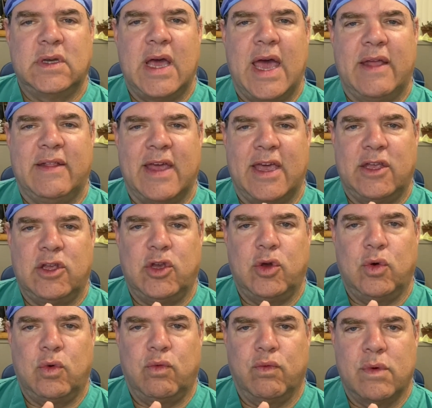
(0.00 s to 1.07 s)
and that
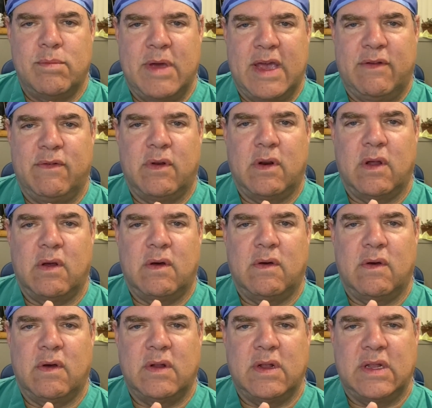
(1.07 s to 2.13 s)
you remain
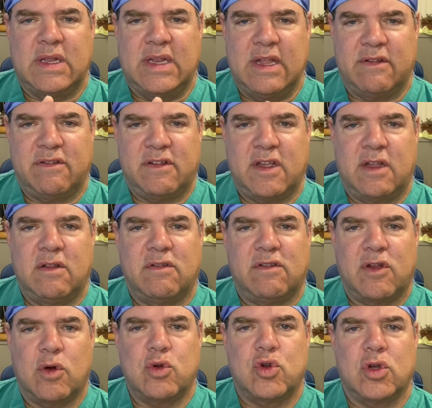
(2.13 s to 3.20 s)
distant
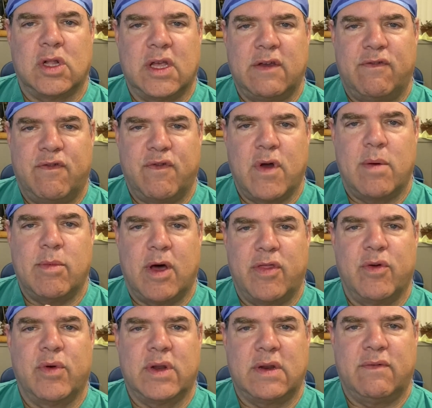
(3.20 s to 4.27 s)
socially from
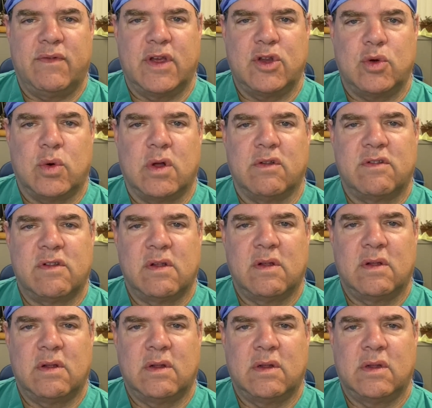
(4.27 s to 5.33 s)
other individuals.
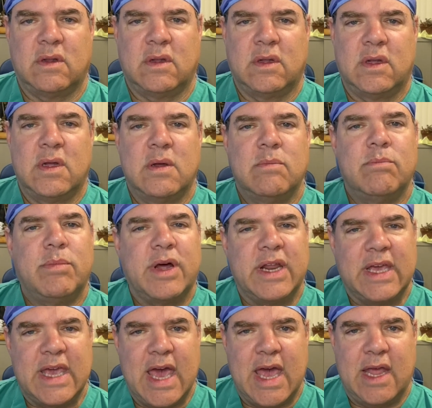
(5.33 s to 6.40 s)
But
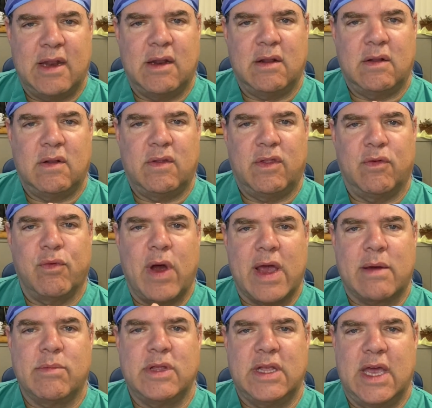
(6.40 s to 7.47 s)
again, the
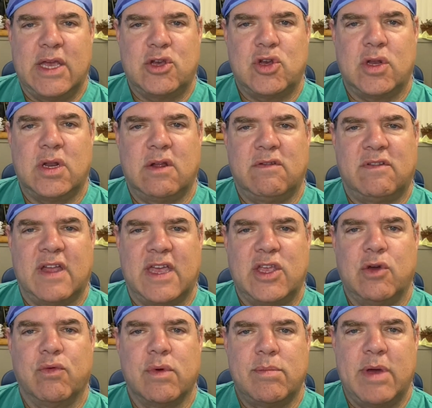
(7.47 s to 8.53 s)
recommendation is that
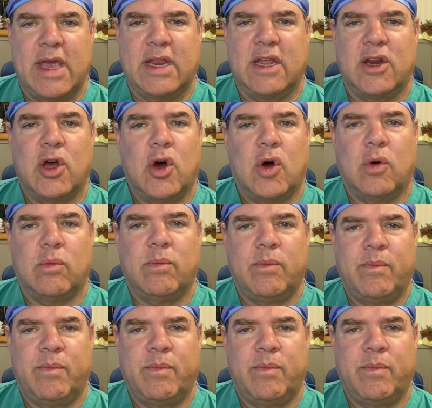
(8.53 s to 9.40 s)
you remain at home.